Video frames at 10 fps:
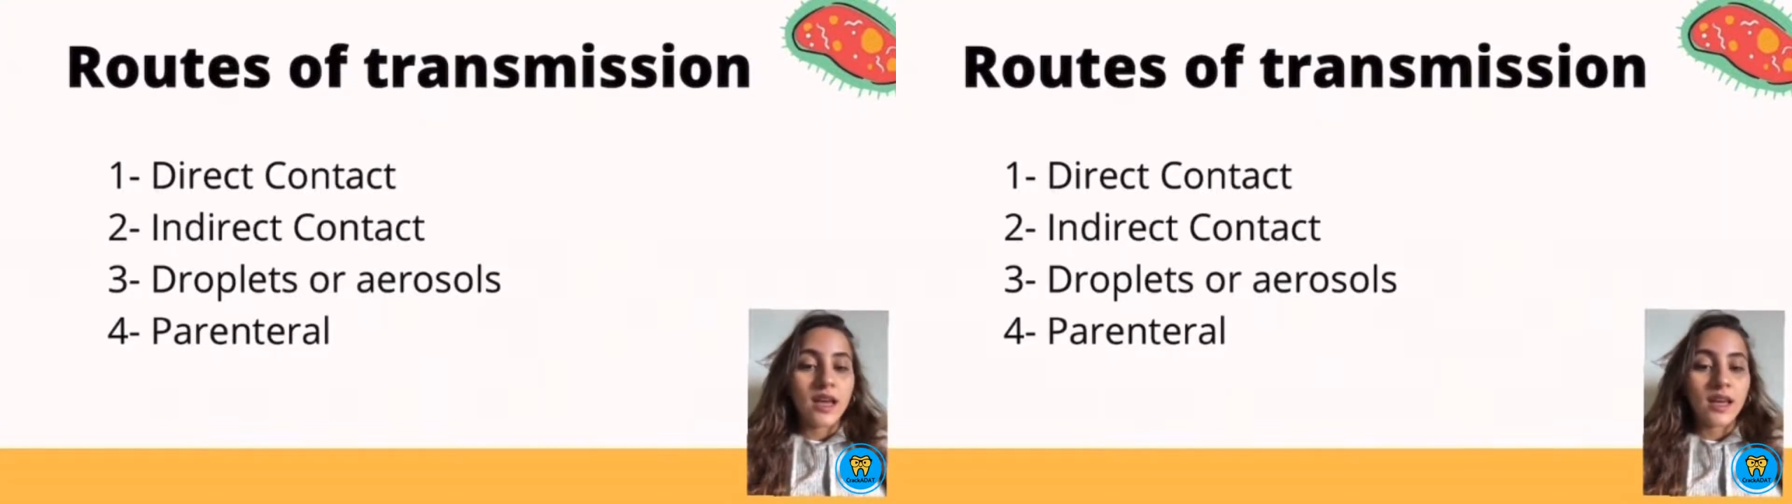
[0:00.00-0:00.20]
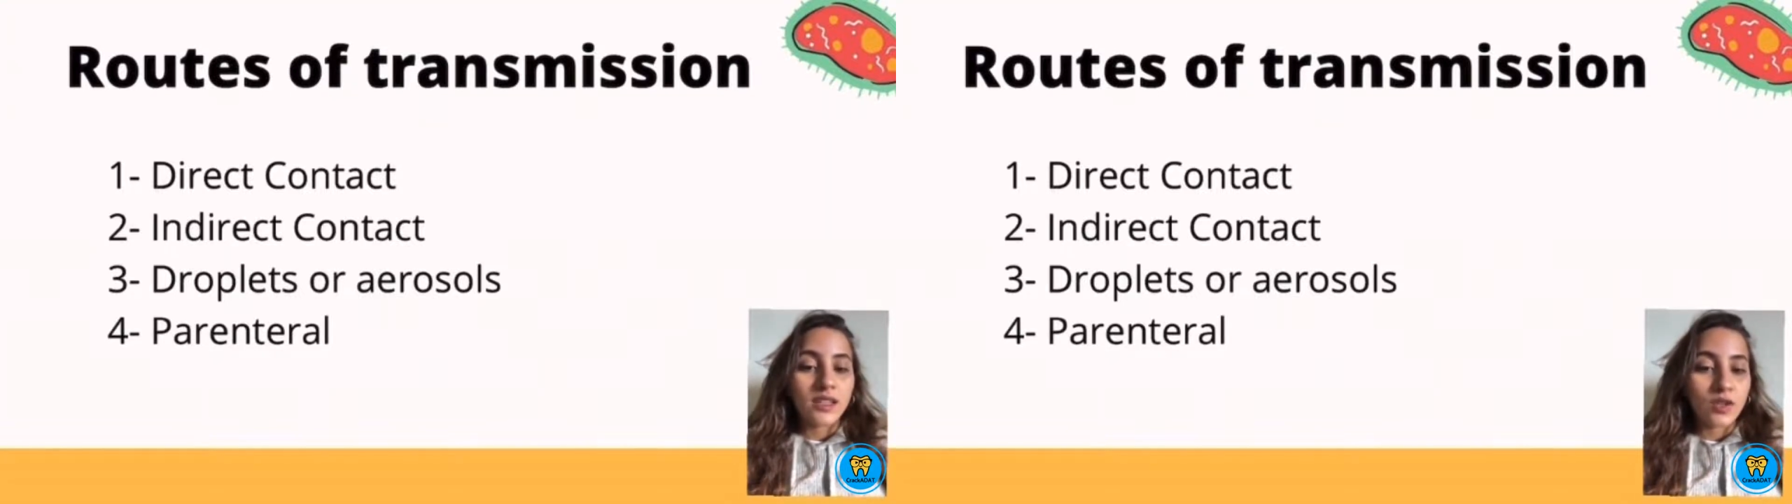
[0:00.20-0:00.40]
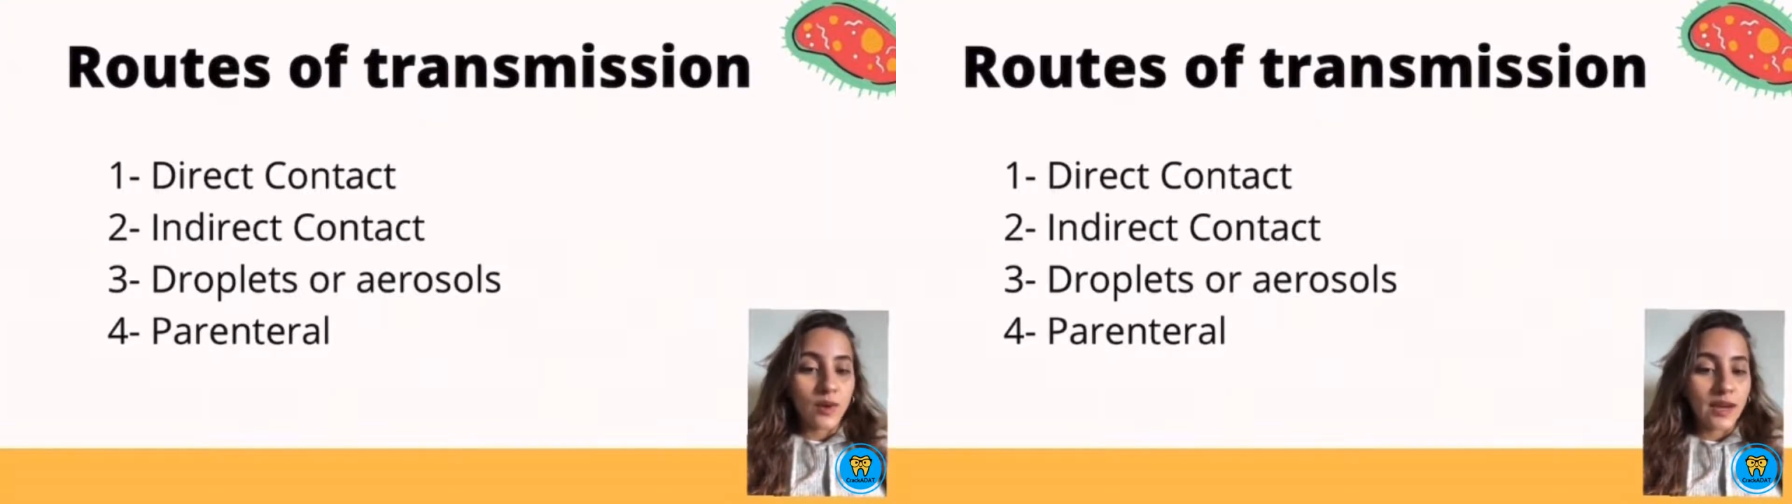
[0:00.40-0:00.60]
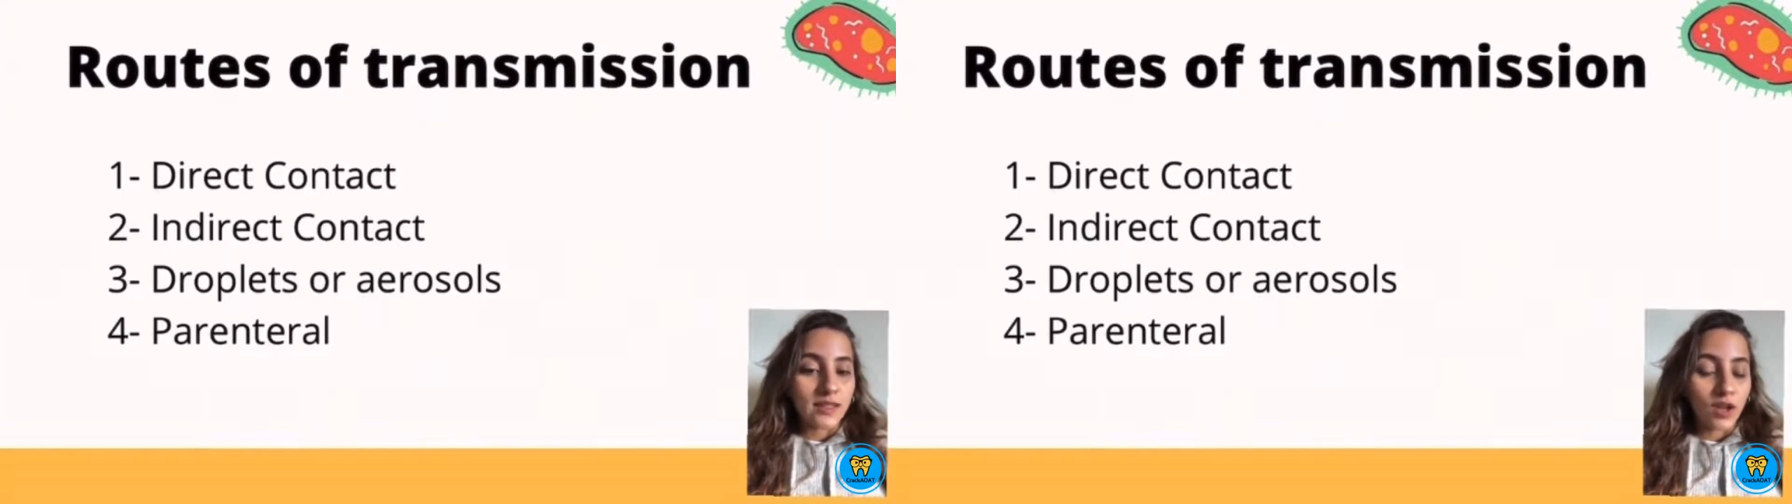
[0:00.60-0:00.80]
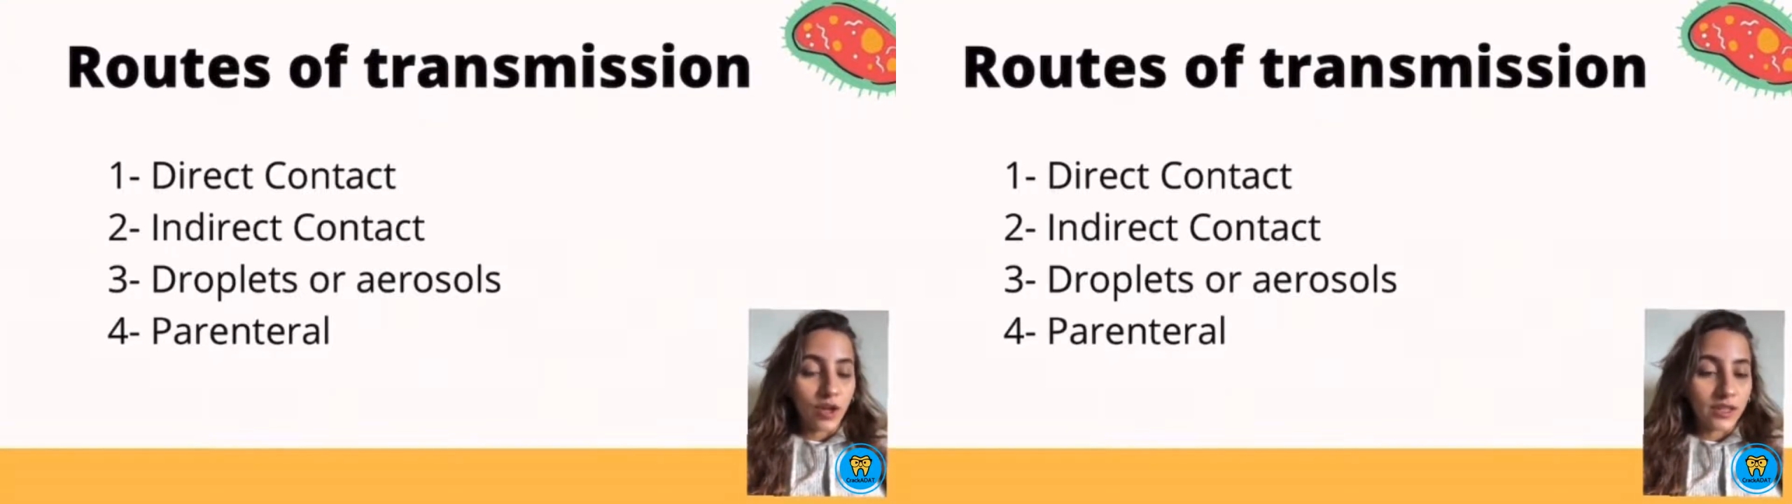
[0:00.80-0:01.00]
indirect
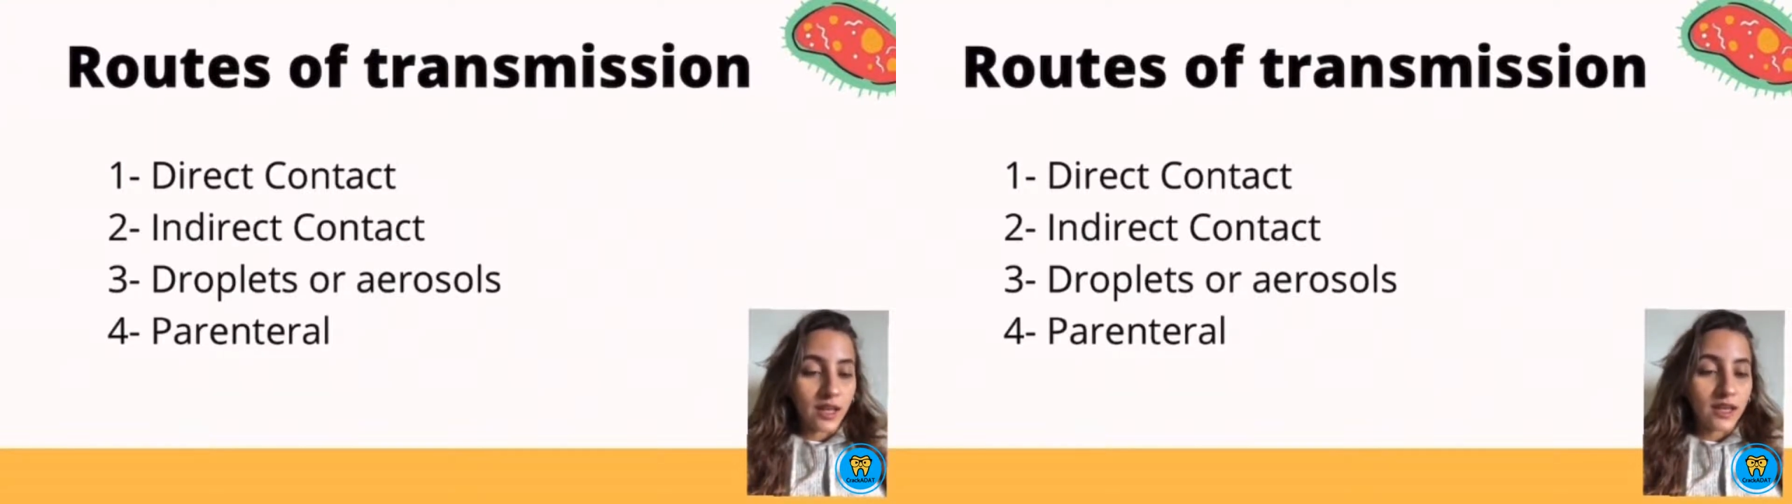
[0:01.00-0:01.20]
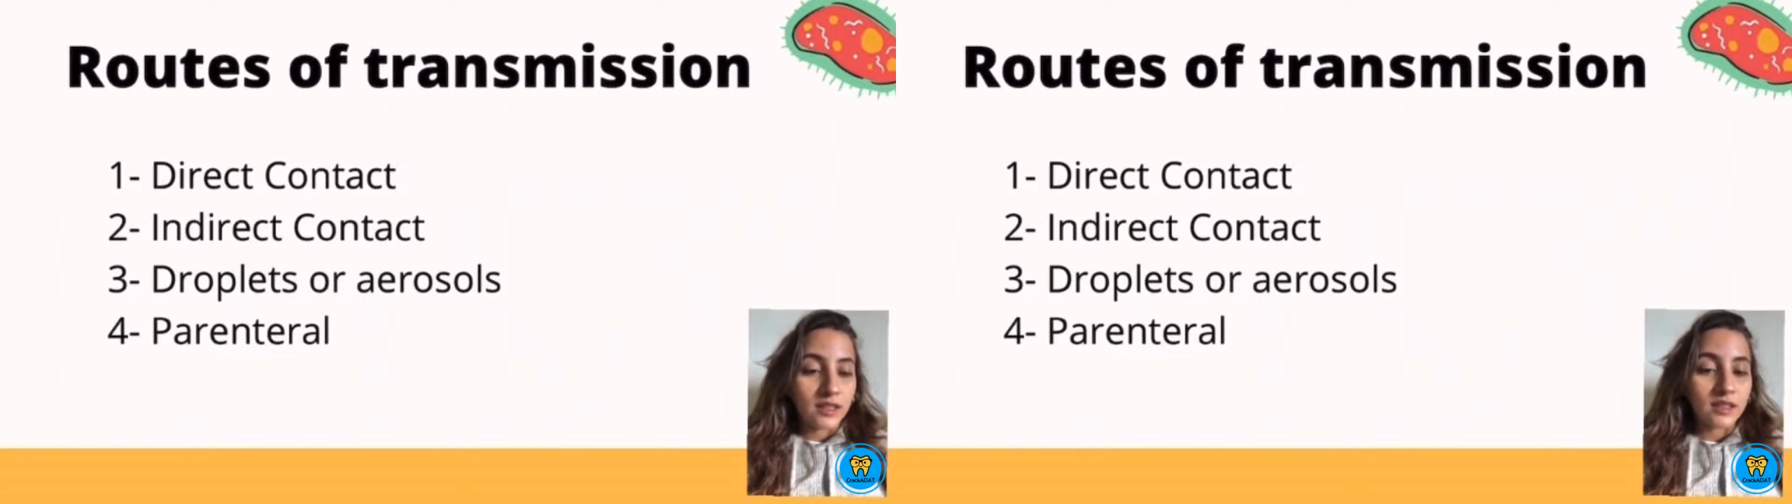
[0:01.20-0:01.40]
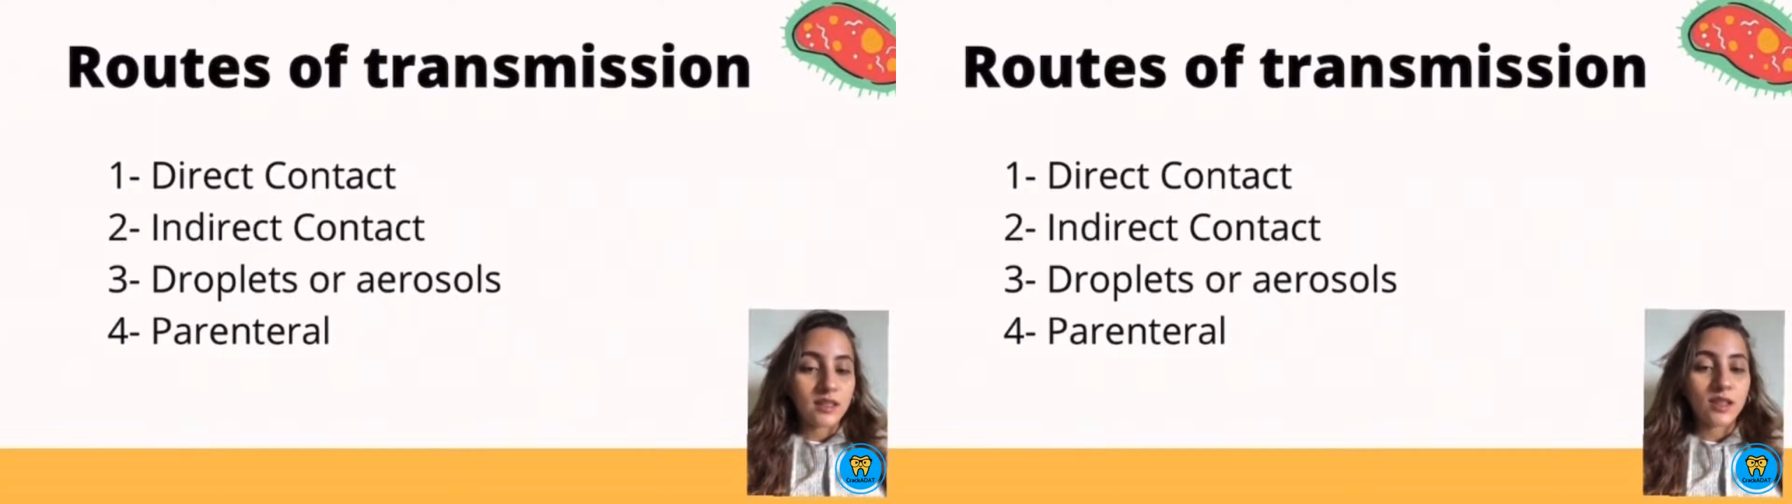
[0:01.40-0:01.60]
contact,